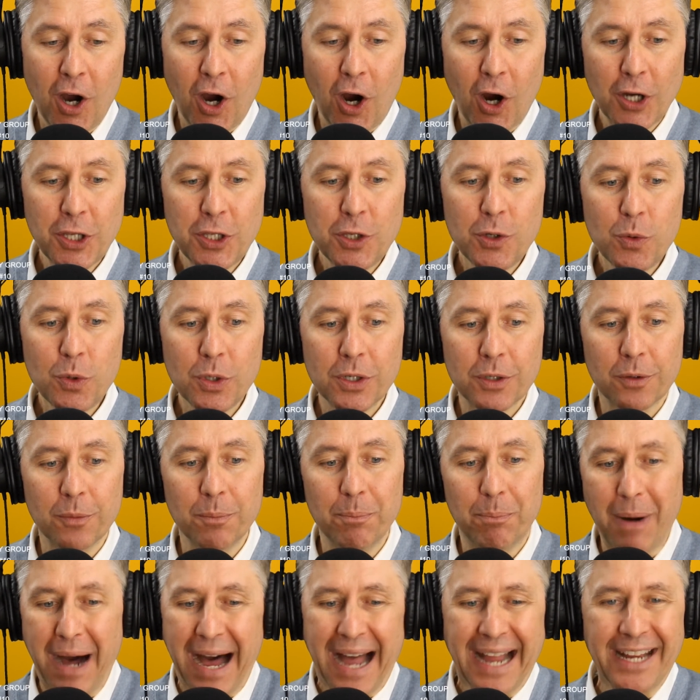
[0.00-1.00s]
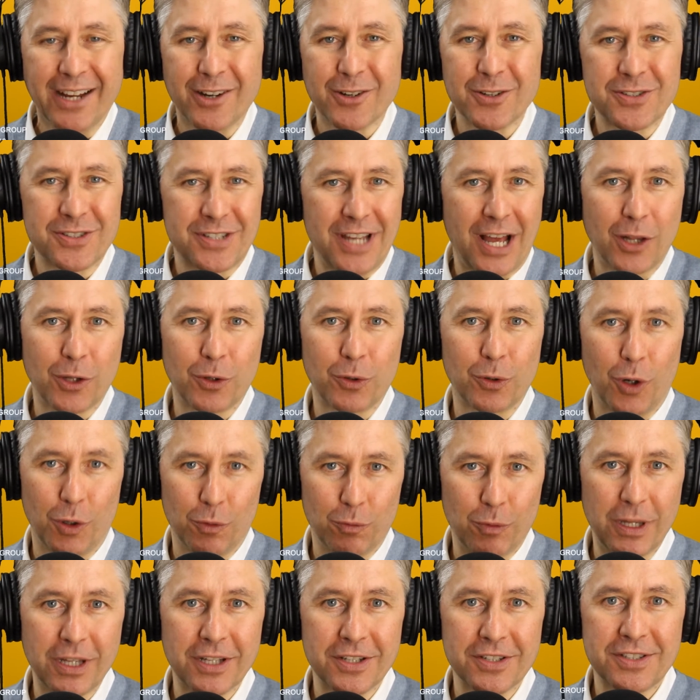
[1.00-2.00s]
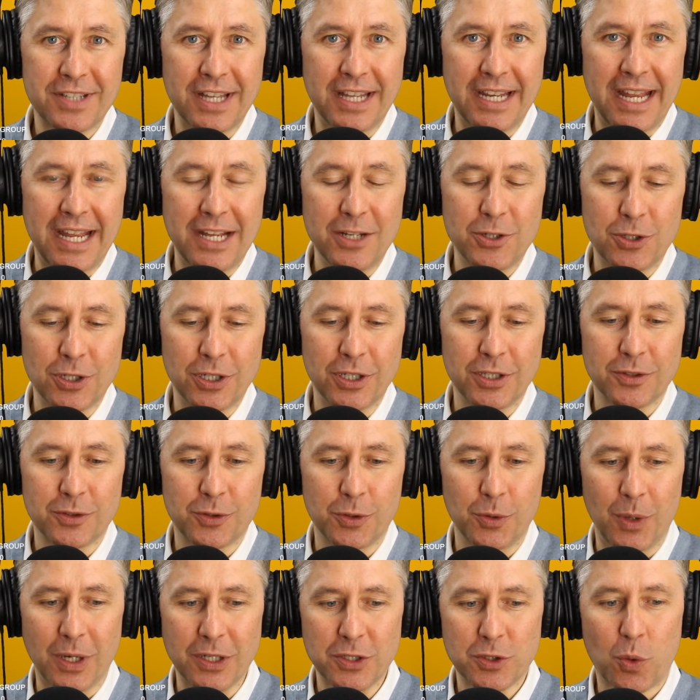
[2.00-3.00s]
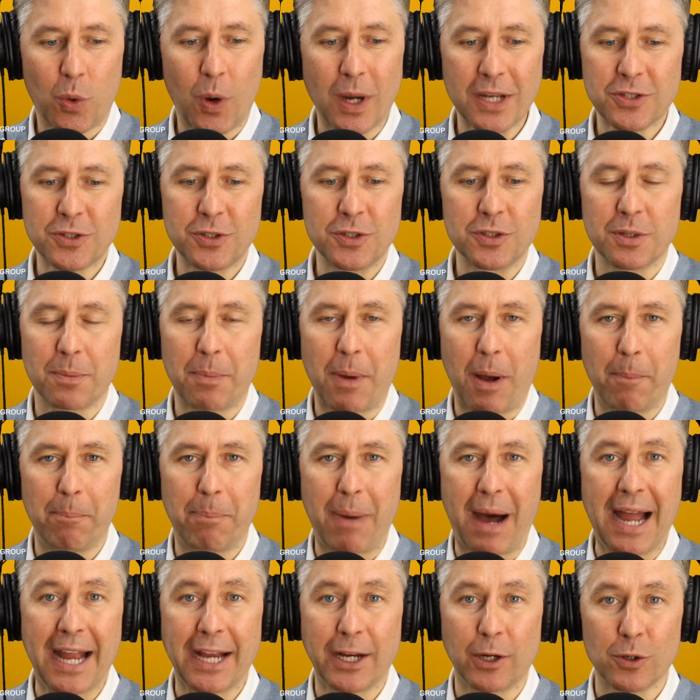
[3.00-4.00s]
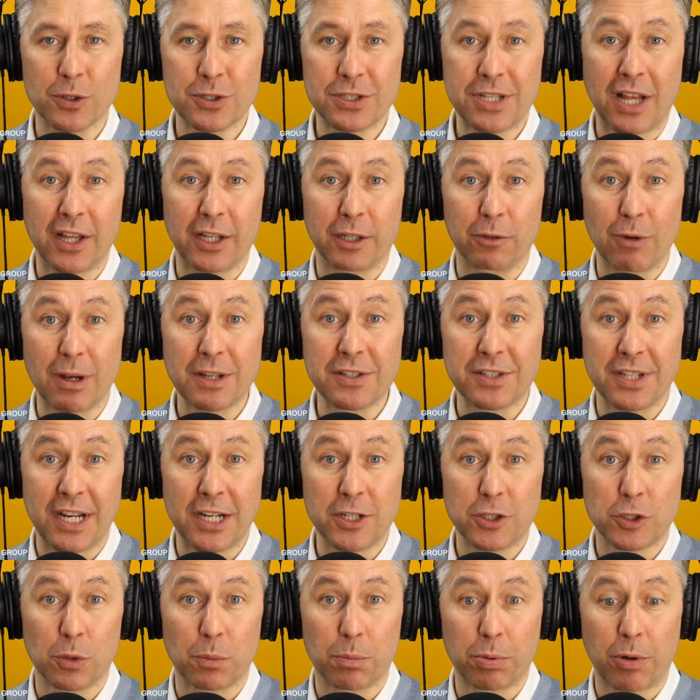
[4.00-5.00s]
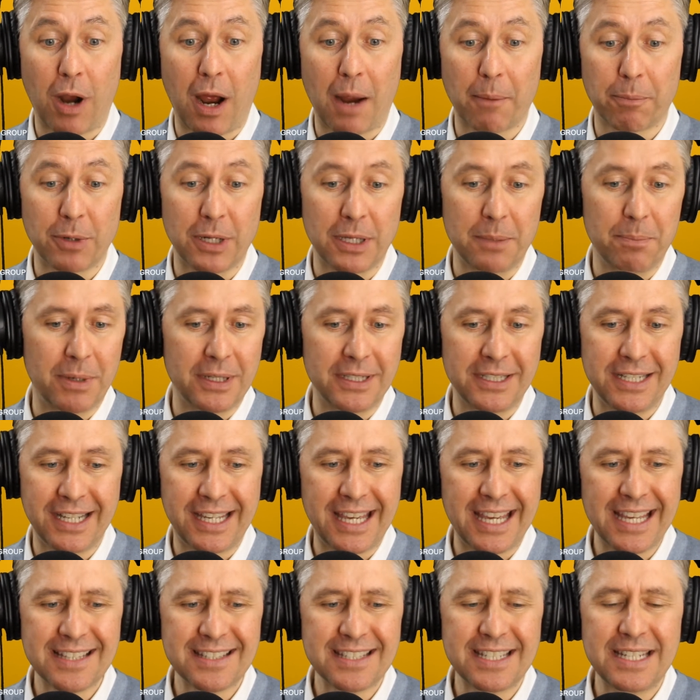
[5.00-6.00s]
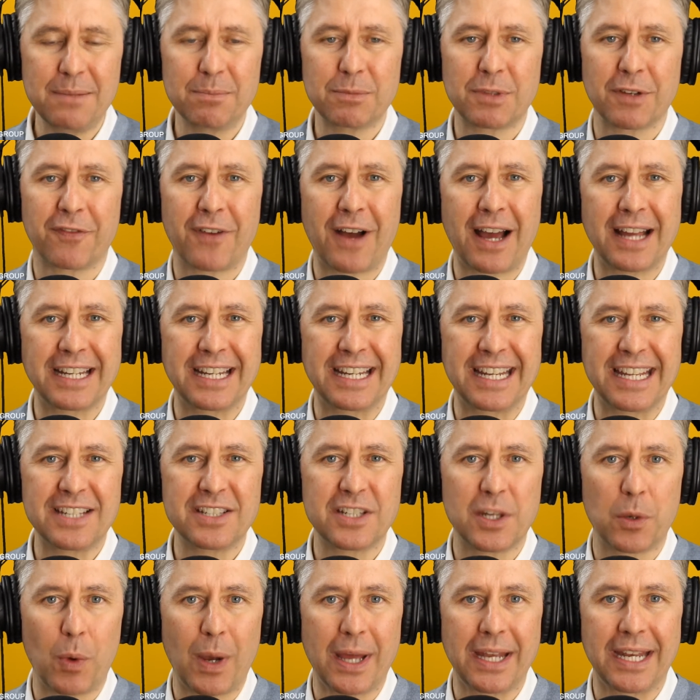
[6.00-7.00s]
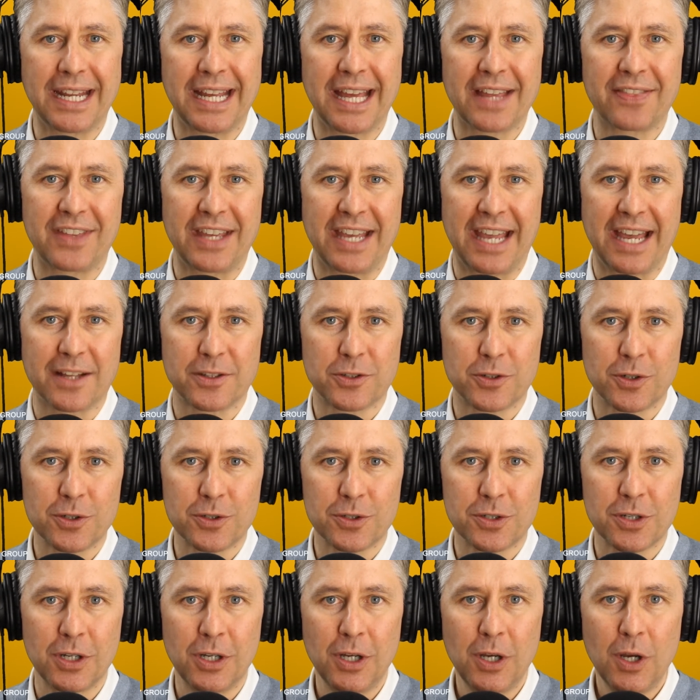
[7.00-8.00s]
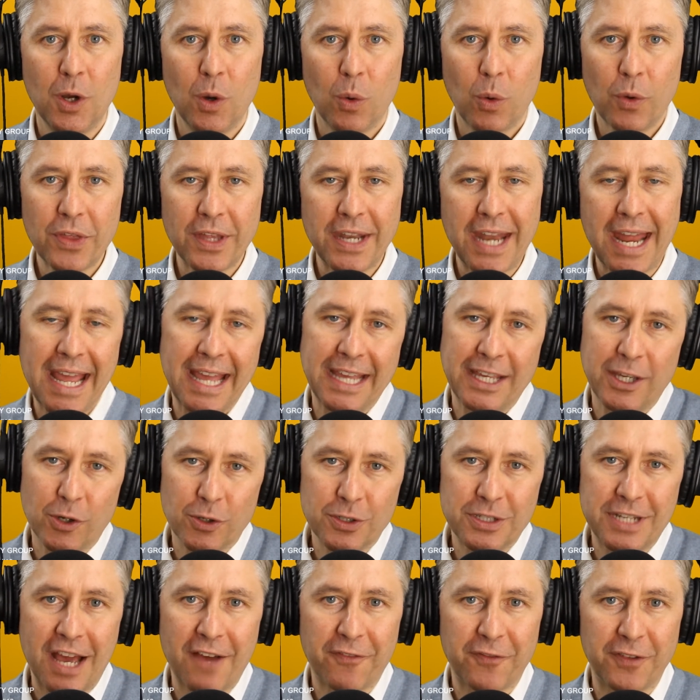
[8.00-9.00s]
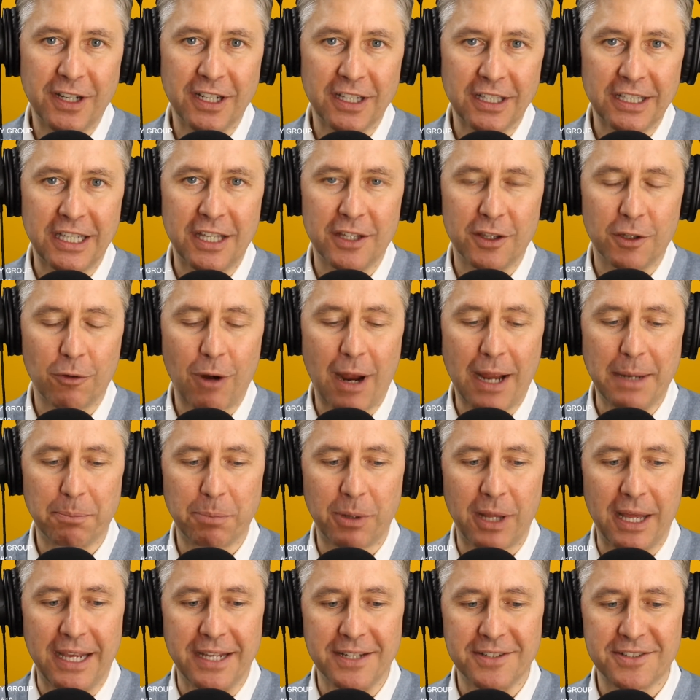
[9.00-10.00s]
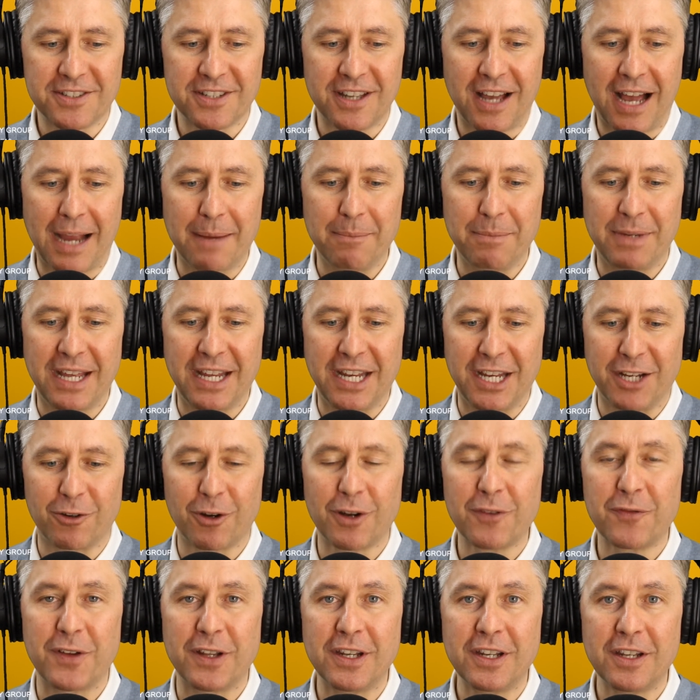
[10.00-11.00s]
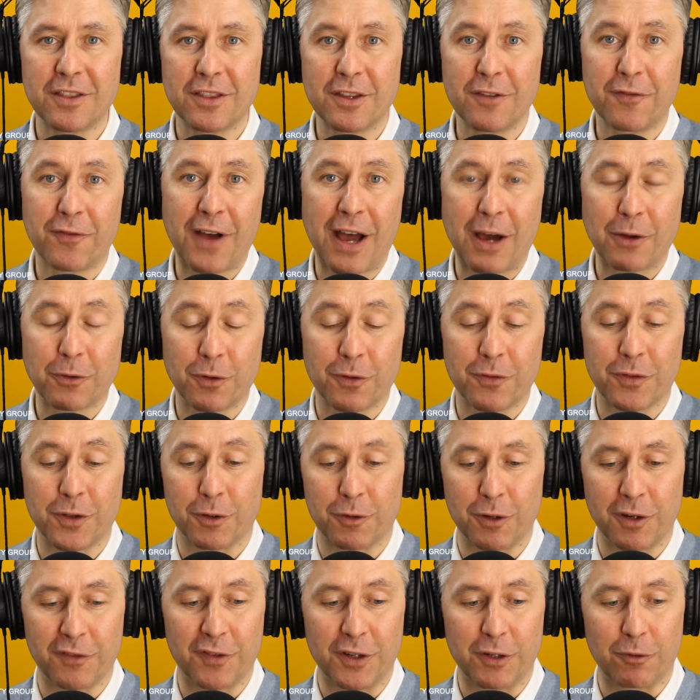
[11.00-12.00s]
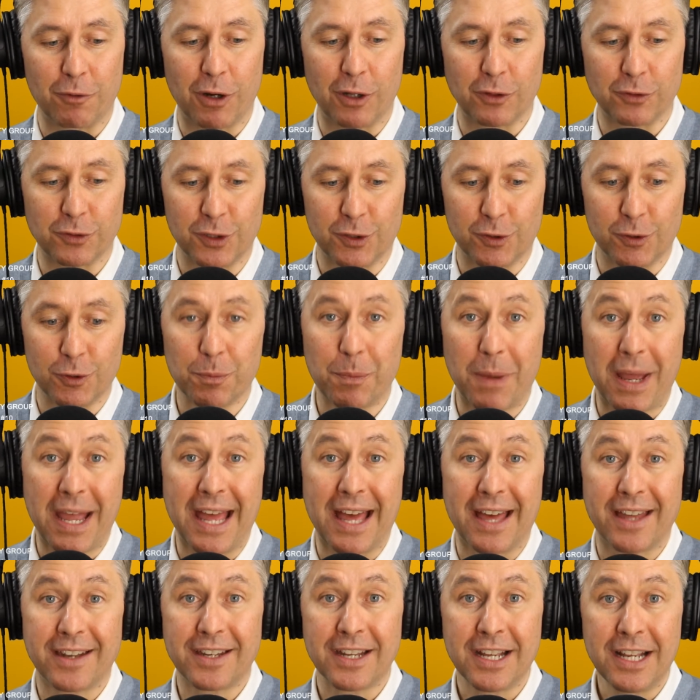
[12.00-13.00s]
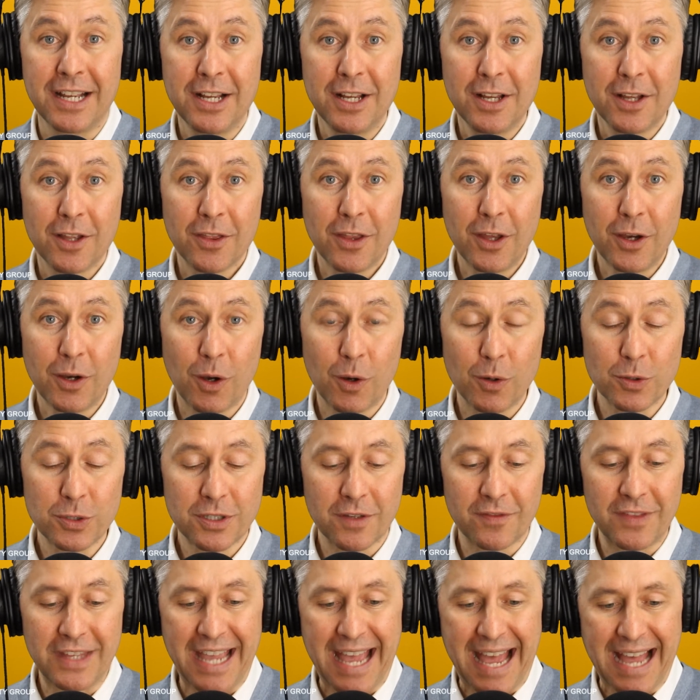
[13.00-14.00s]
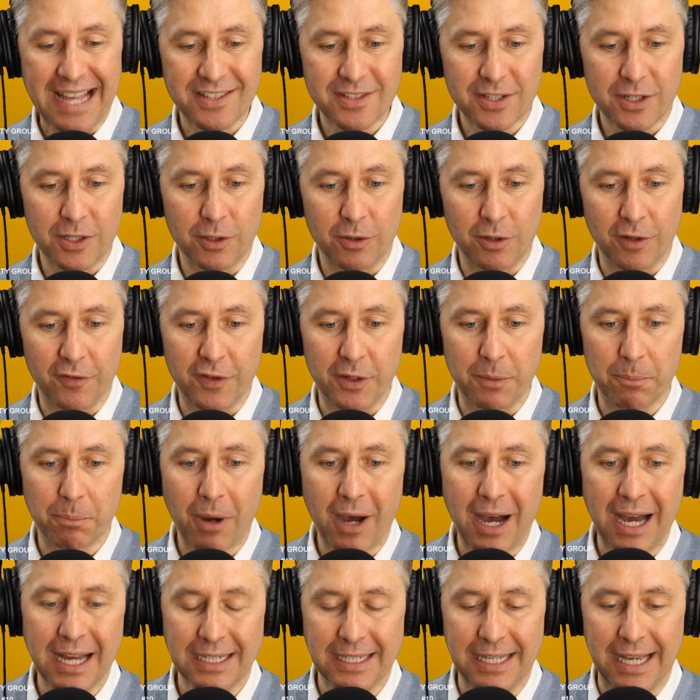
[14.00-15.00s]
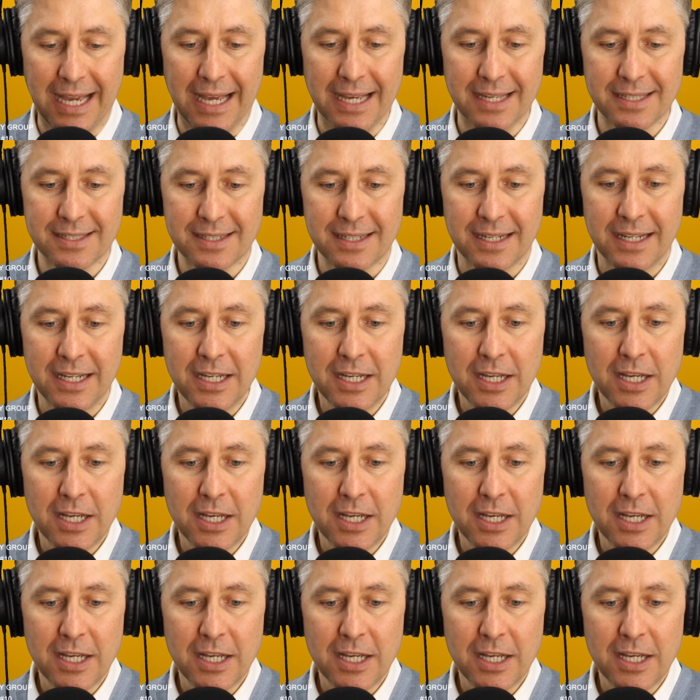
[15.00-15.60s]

Are you a buyer, seller, or real estate agent who has questions about buying or selling residential property, but you can't seem to find an easy way to get the answers? Well, then, hey, you're definitely in the right place. I'm Danny Griffin, the founder of the Griffin Realty Group and the host of the Ask a Griffin podcast.